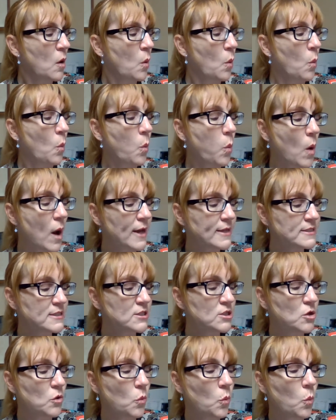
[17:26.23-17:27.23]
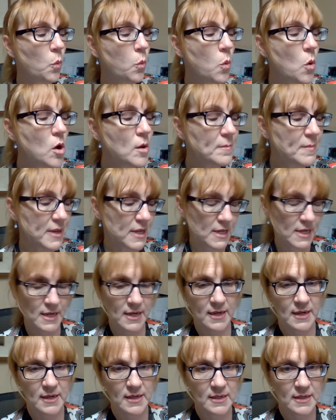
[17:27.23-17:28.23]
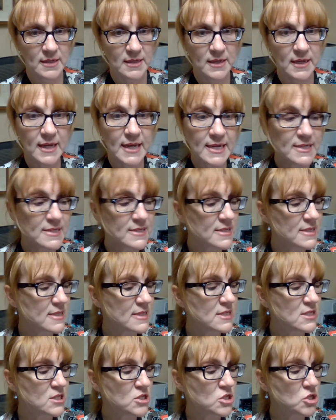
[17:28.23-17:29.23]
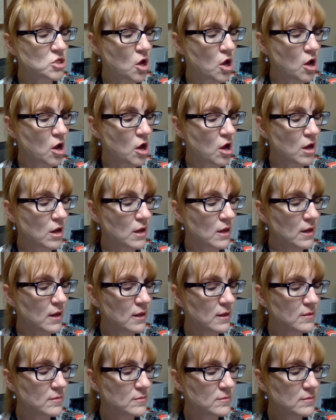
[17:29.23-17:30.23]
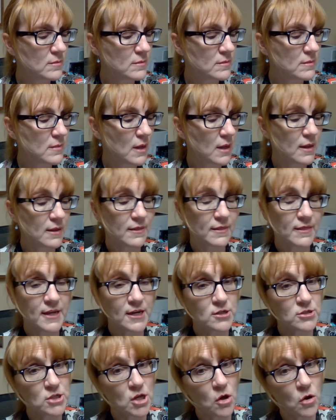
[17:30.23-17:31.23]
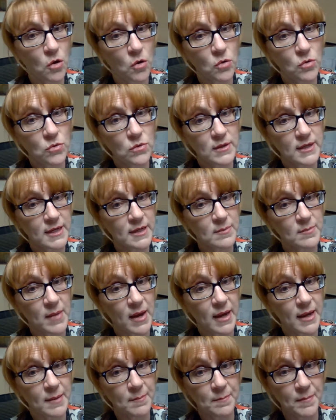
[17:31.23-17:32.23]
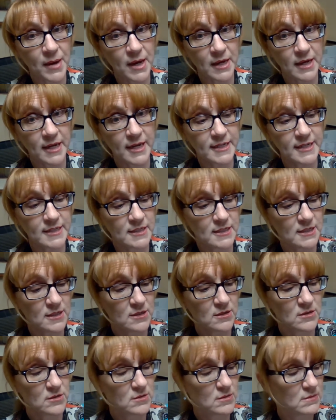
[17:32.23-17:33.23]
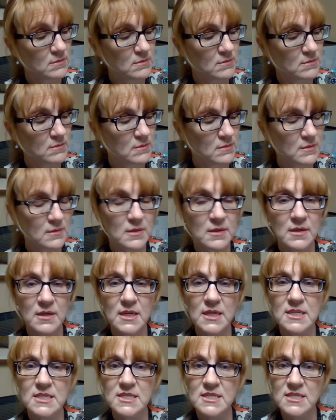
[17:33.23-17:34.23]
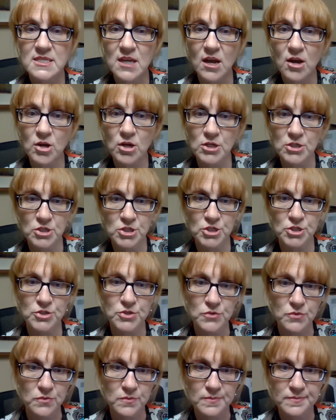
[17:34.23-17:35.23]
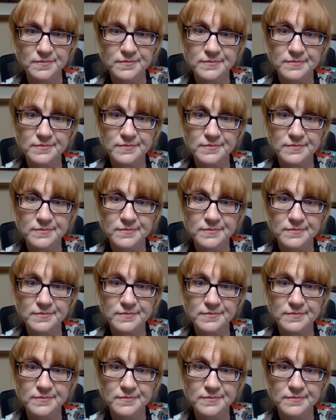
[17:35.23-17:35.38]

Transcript: What woman is the song There's a Hole in My Bucket sung to?